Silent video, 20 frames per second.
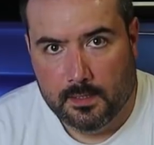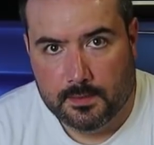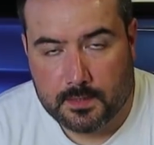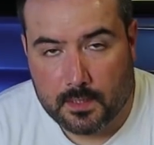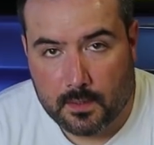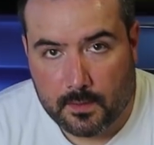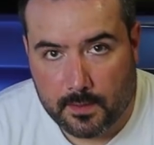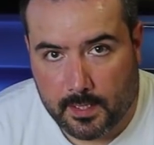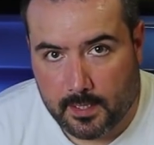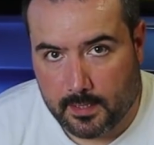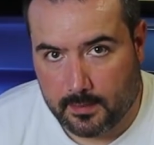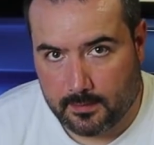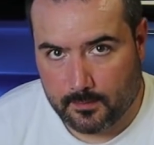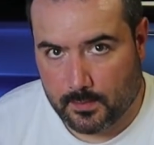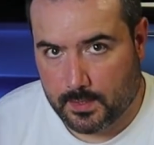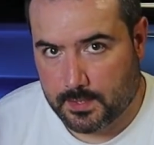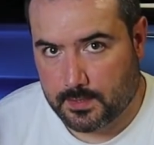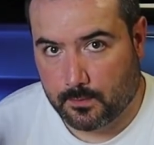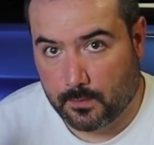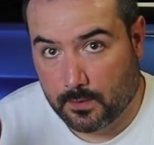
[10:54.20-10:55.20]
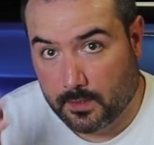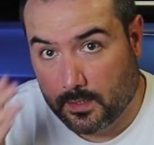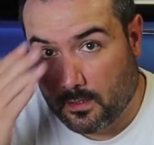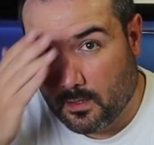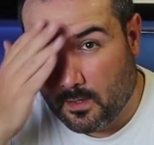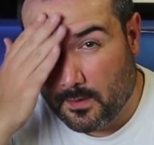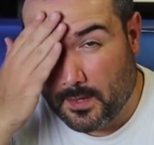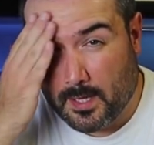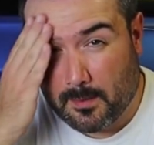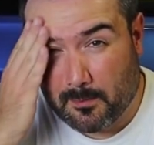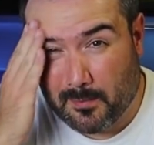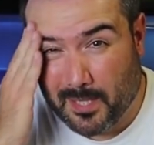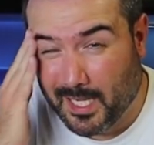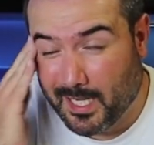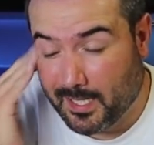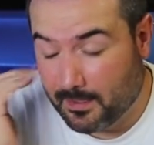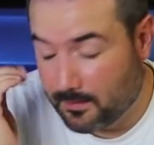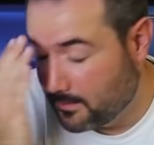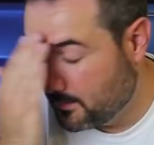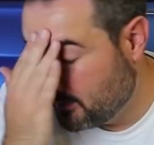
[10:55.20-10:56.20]
So that wasn't really all that
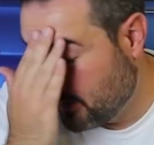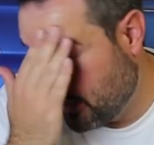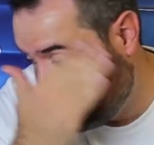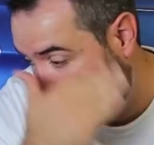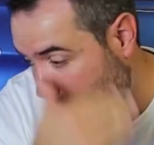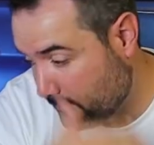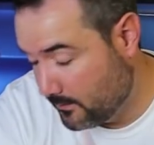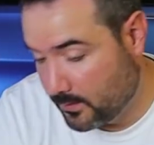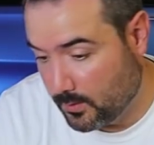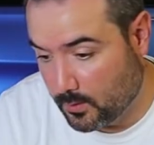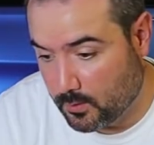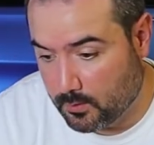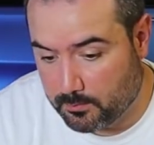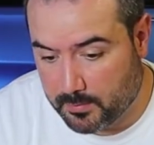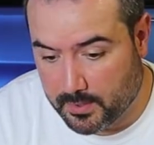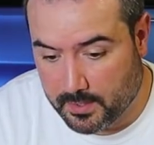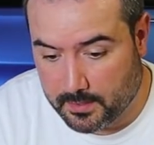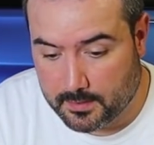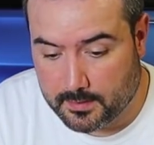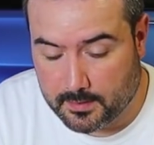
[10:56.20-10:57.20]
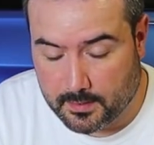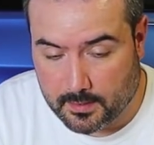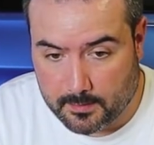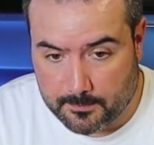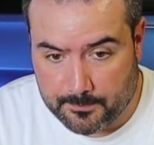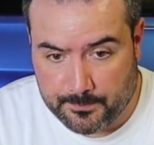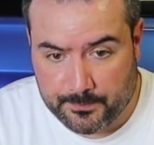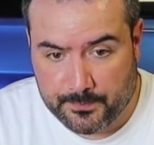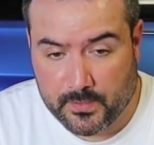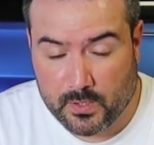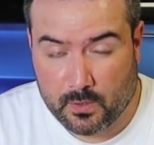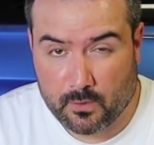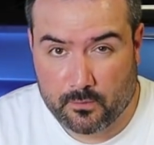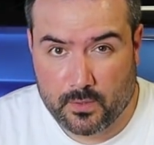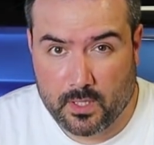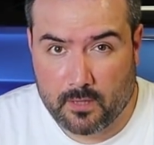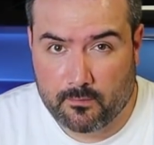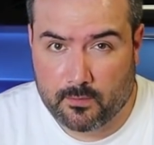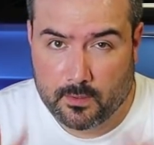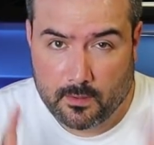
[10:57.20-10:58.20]
bad or that difficult, but you know, if
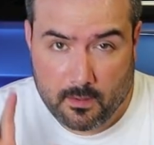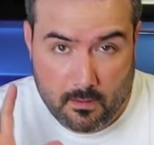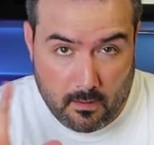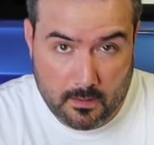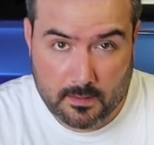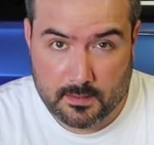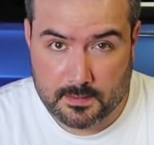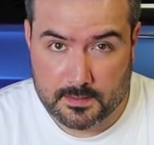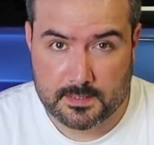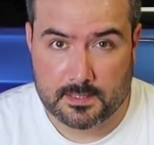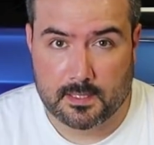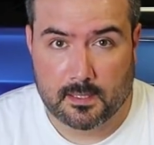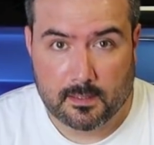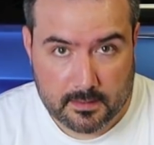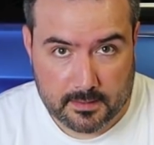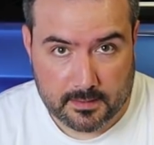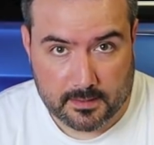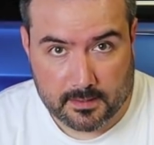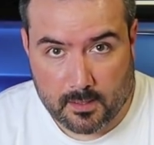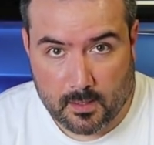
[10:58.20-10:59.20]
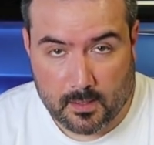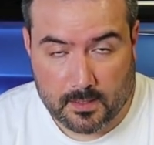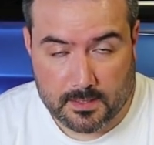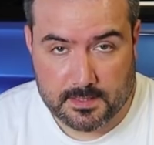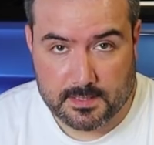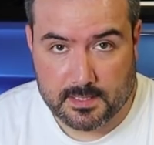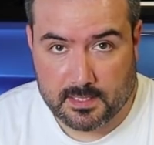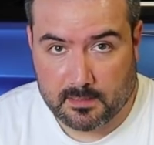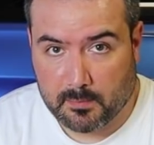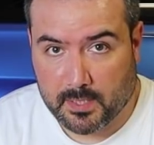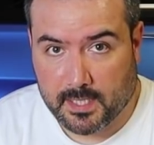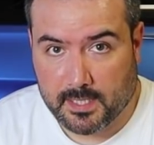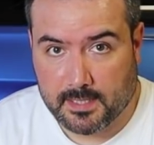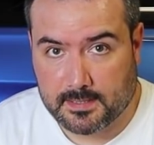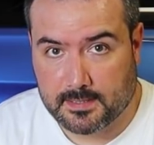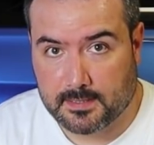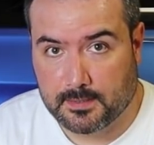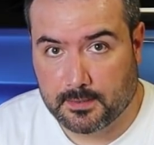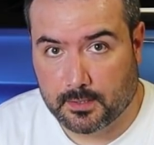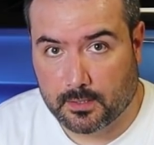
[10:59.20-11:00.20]
you ever are installing a car seat
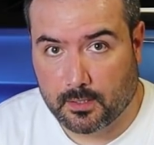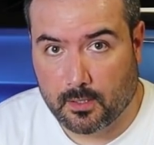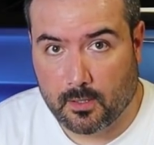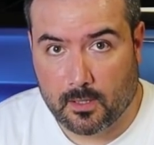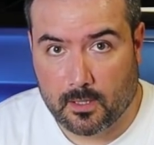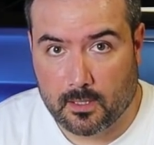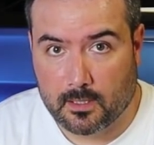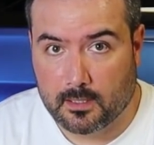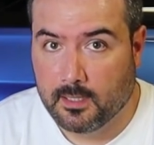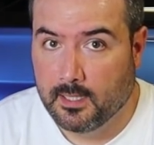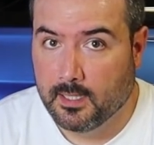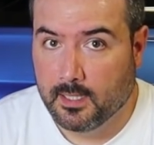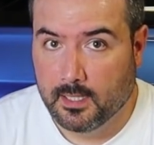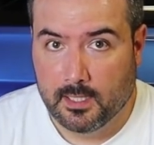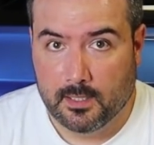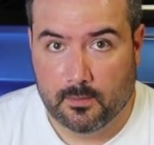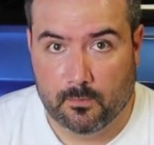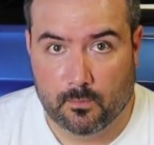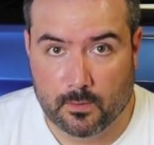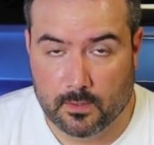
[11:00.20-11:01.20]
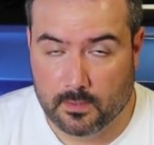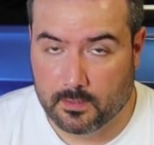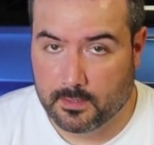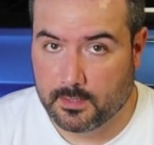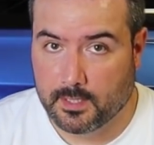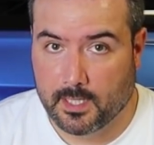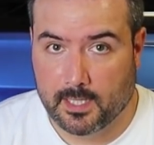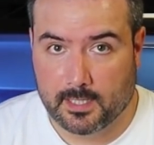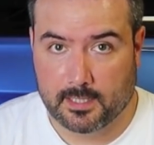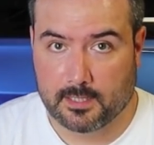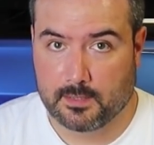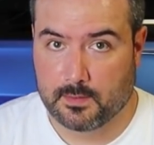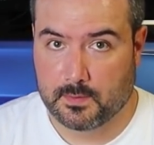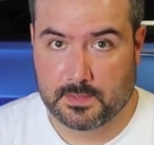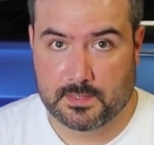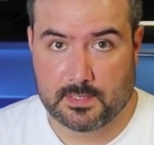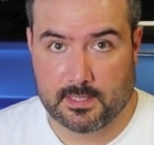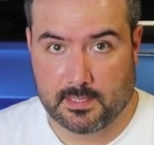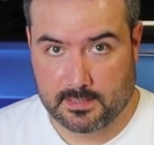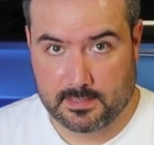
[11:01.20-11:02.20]
base in your car, really you got to get
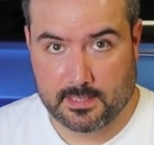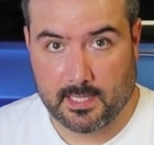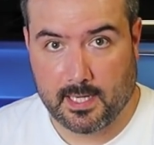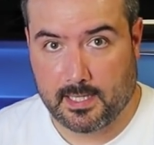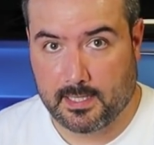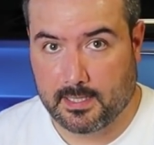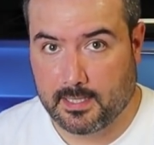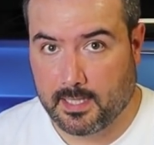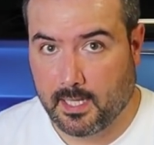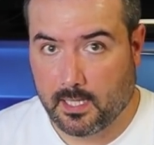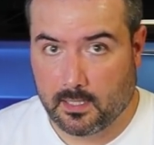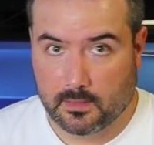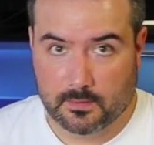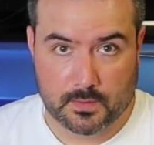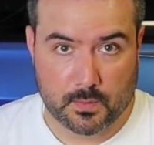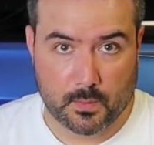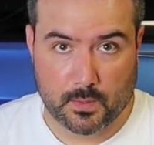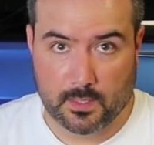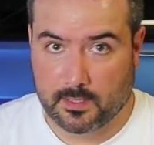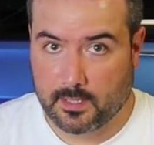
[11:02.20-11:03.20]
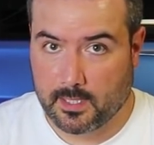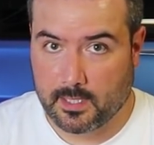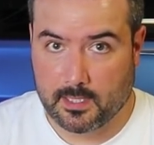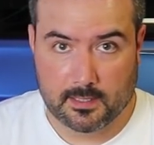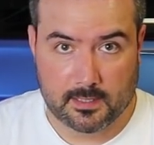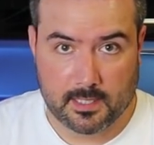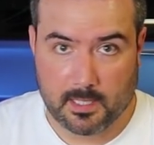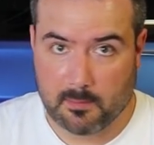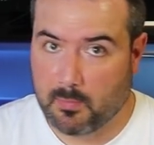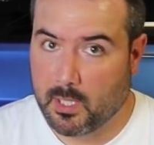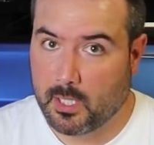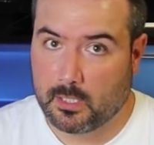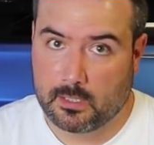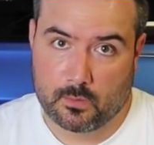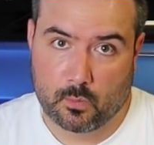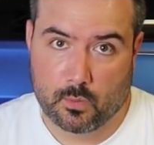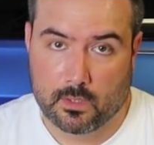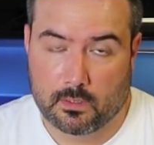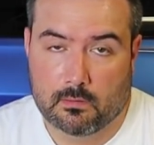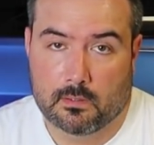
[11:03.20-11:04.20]
those things tightened down to where they
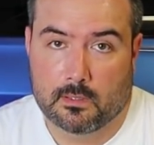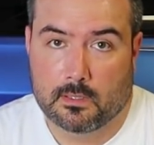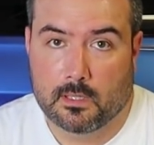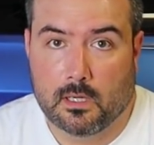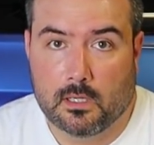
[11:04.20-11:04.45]
barely wiggle at